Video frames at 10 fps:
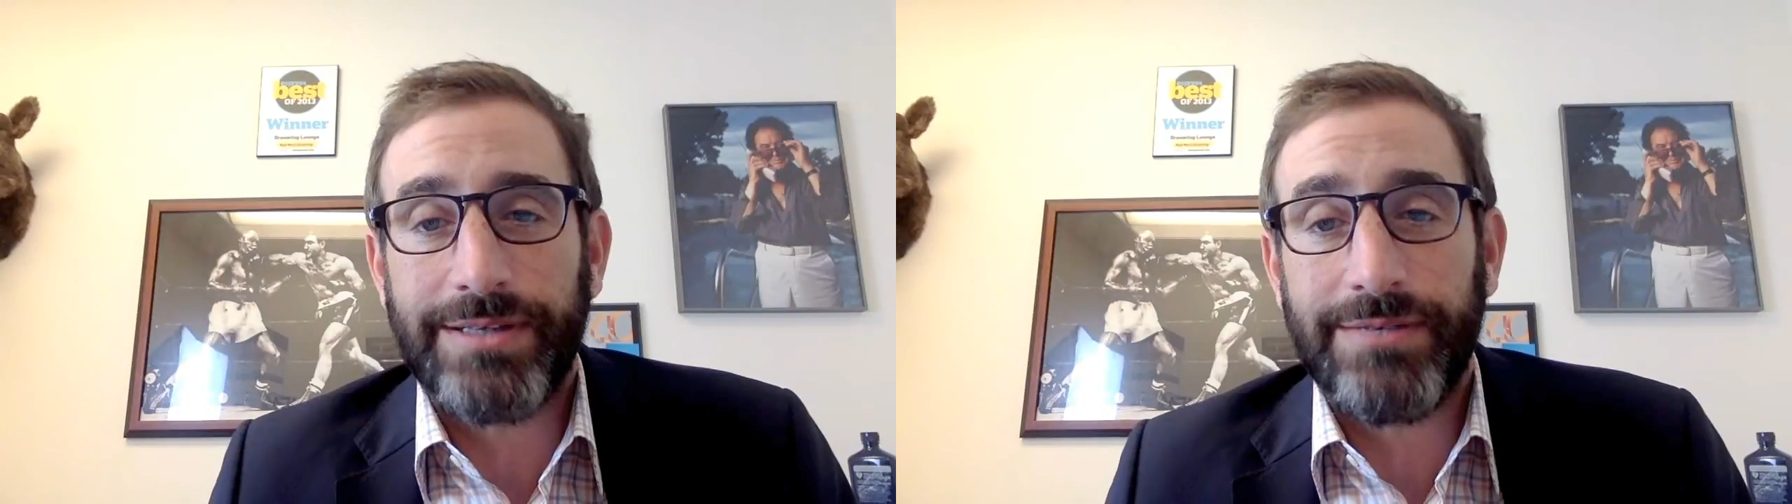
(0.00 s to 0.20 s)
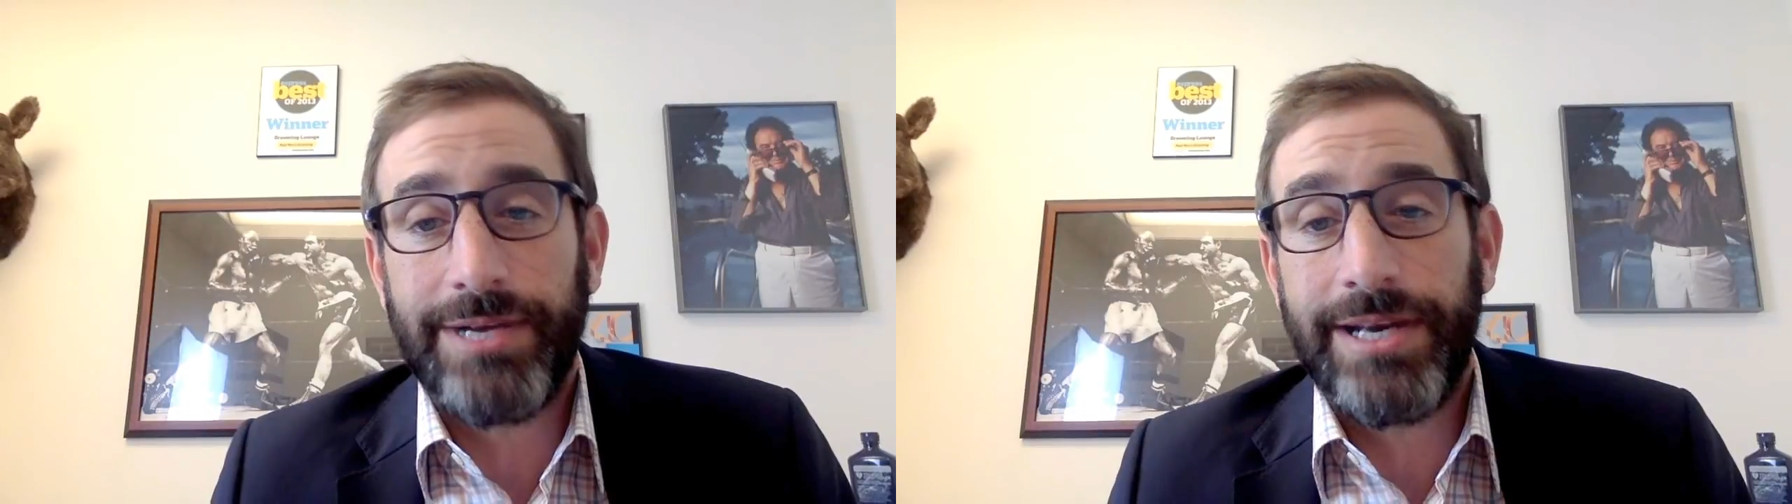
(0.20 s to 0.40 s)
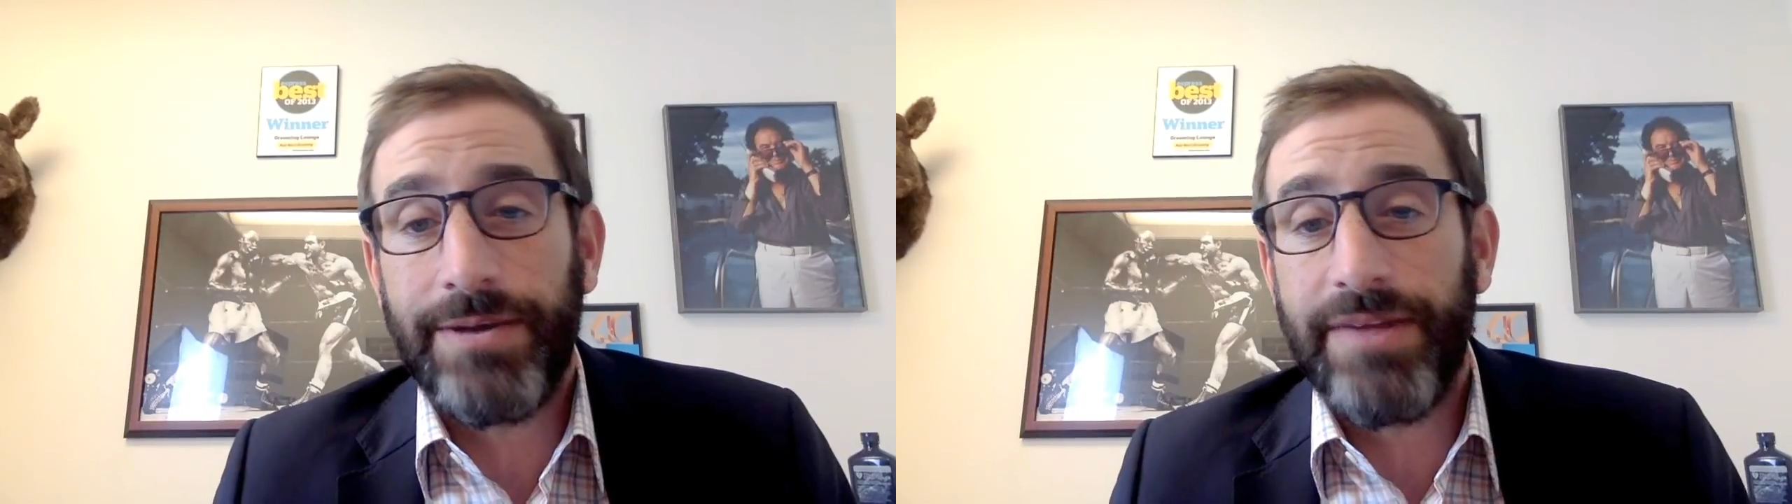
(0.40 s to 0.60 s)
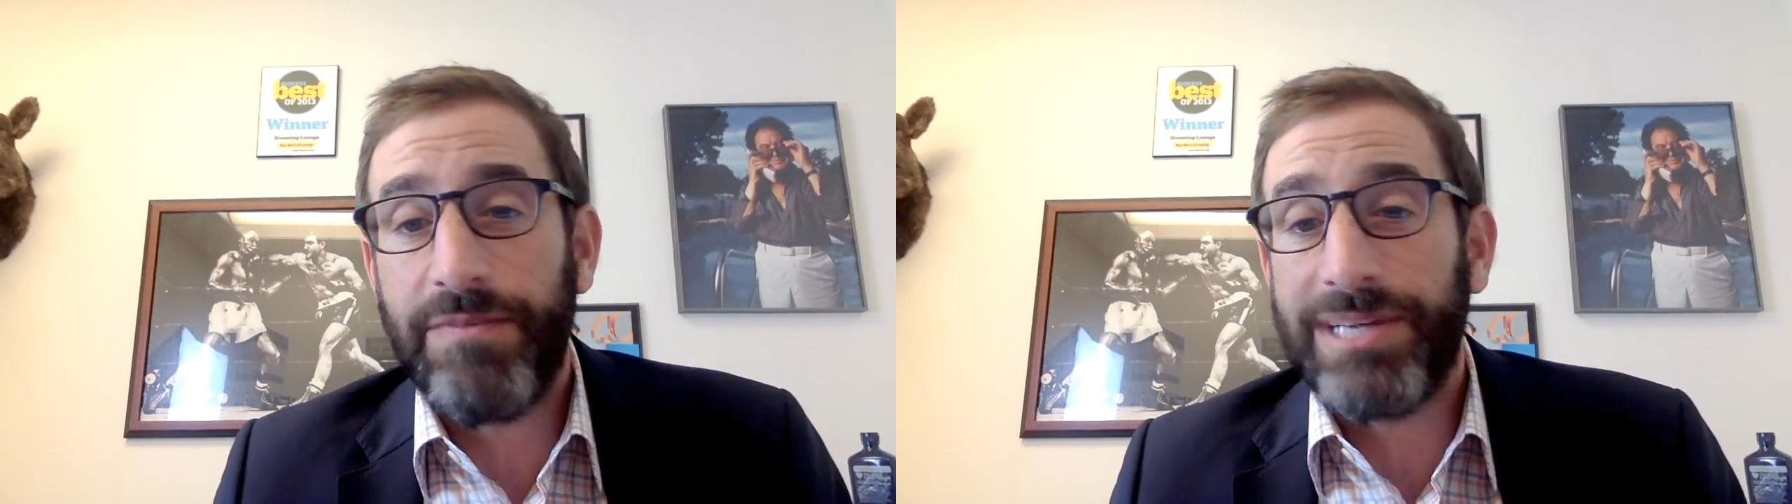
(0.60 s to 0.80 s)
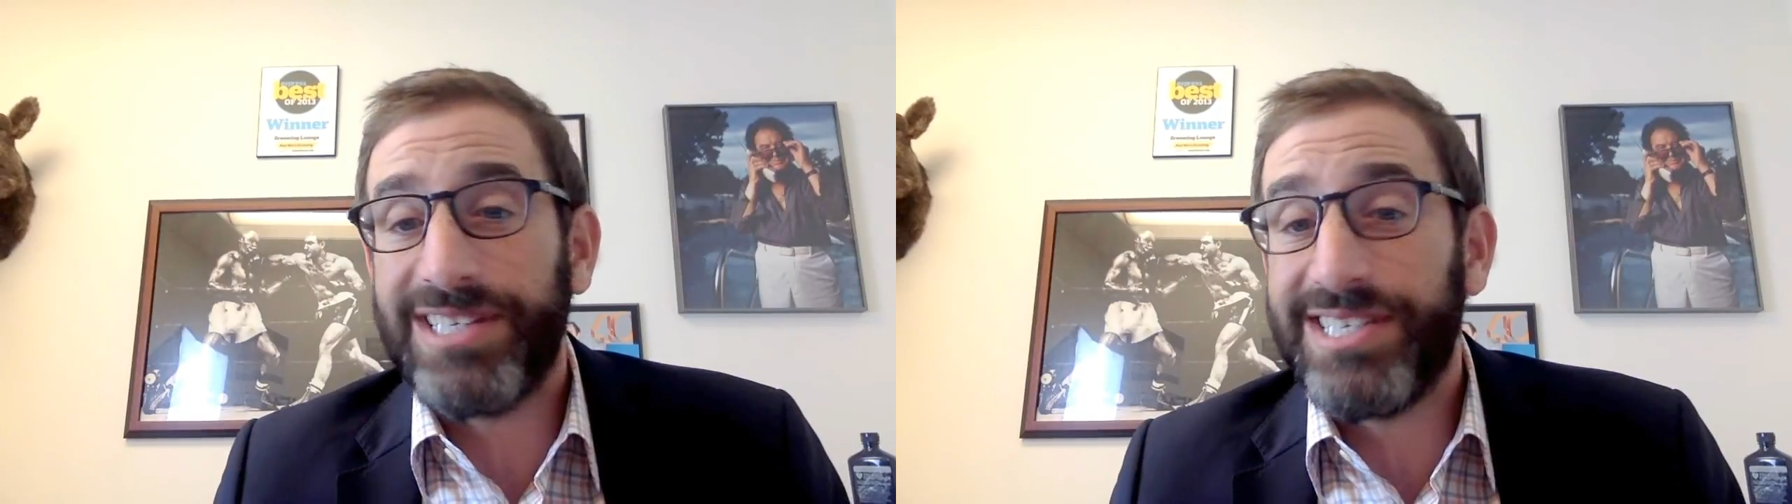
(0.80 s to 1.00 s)
And right now we have
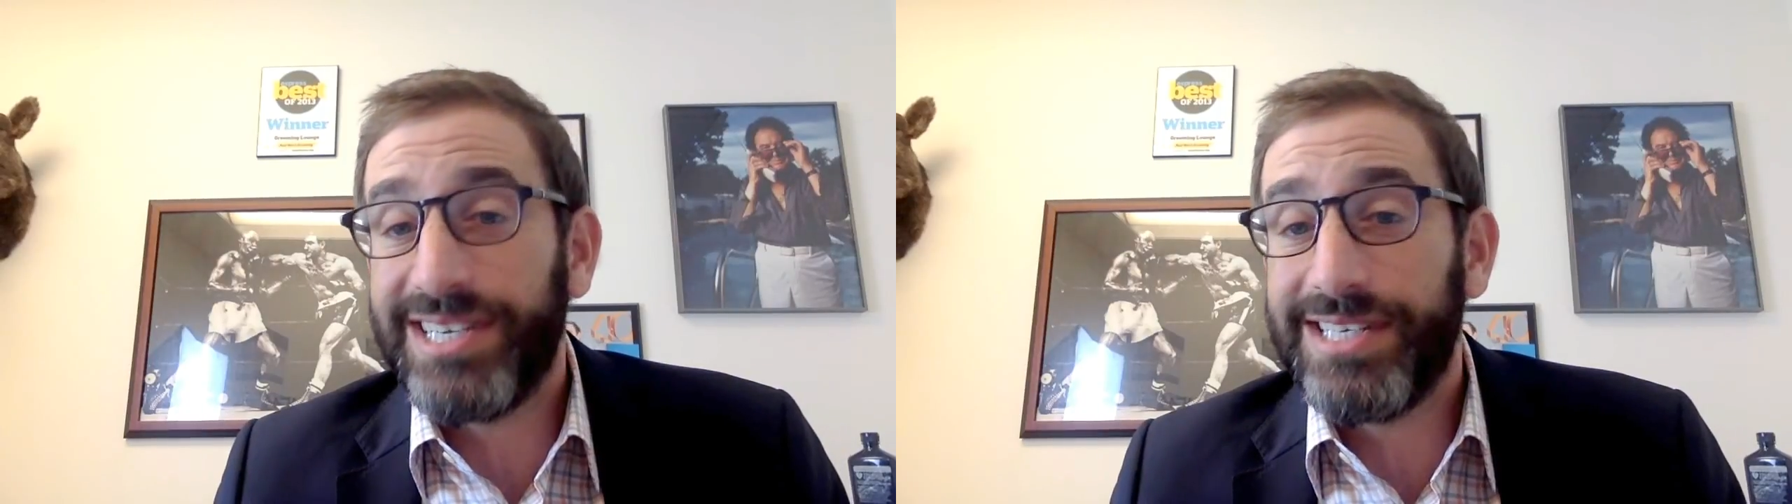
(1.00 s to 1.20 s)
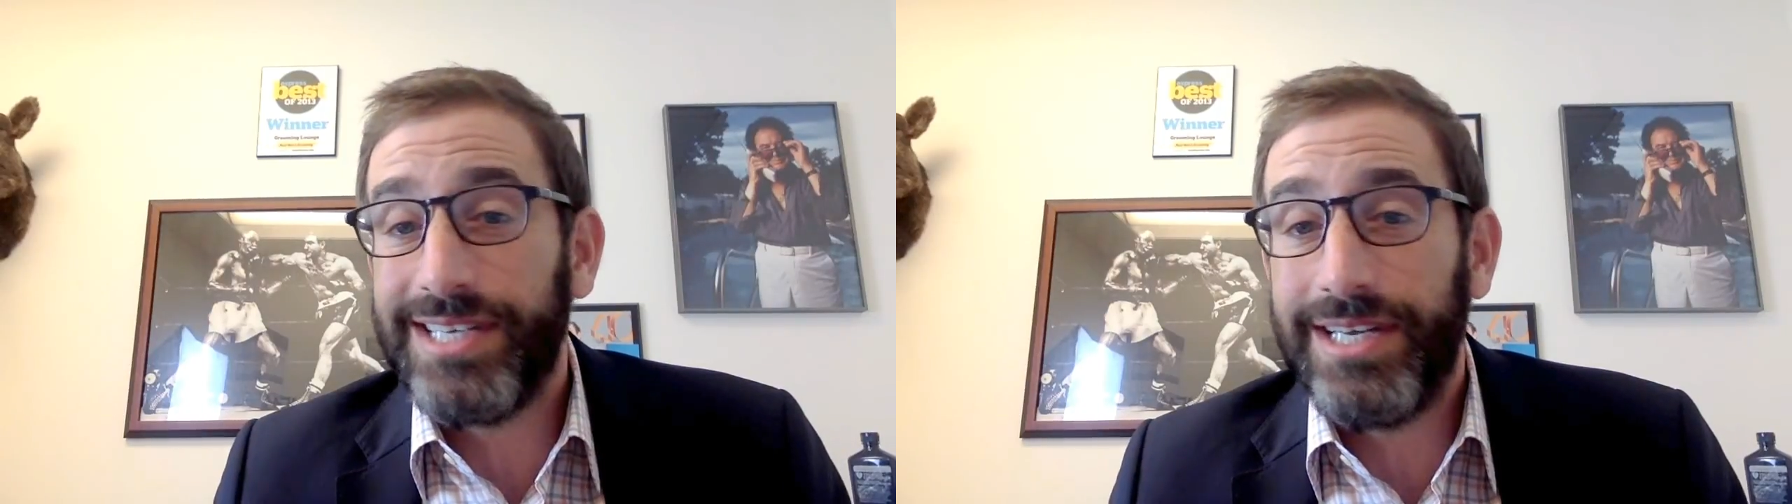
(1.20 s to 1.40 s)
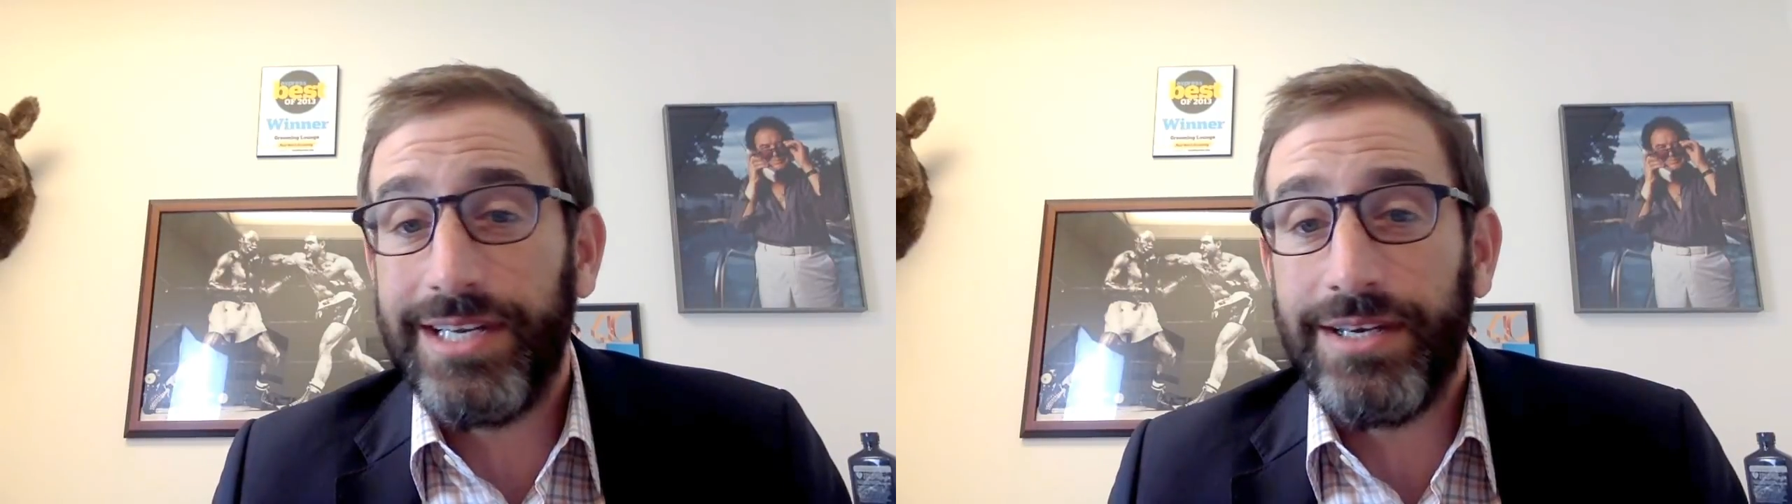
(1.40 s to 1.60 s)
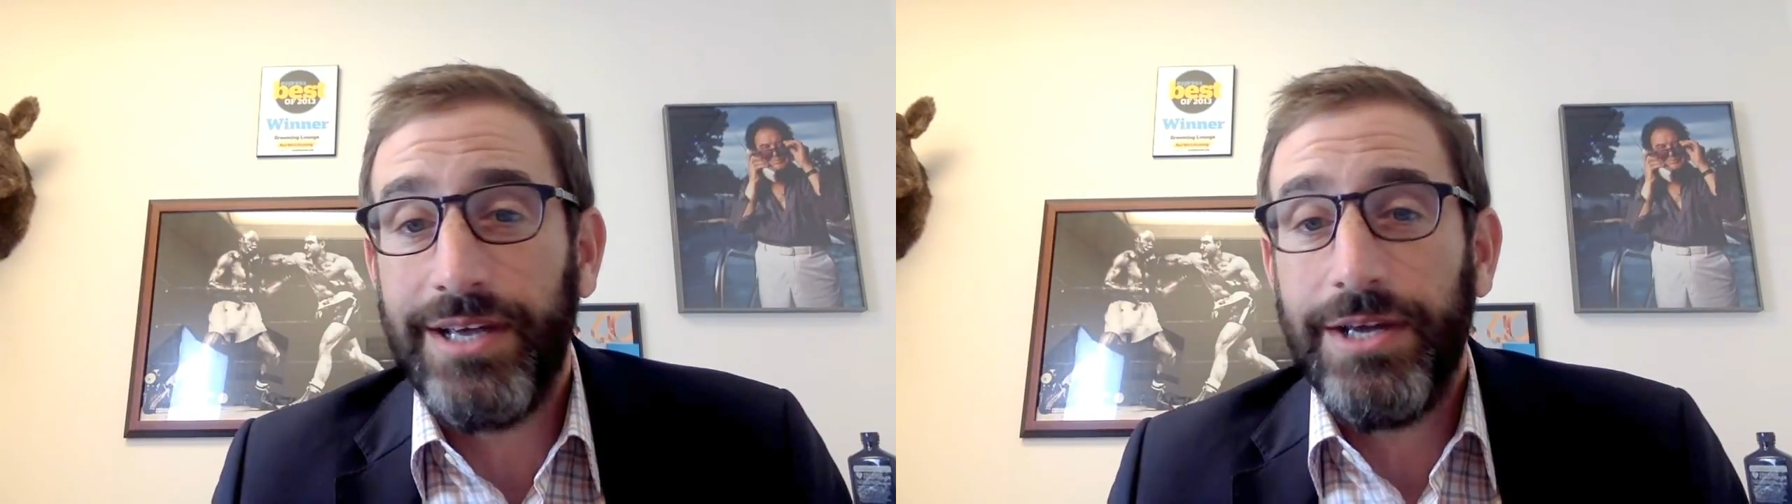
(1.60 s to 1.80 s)
about 16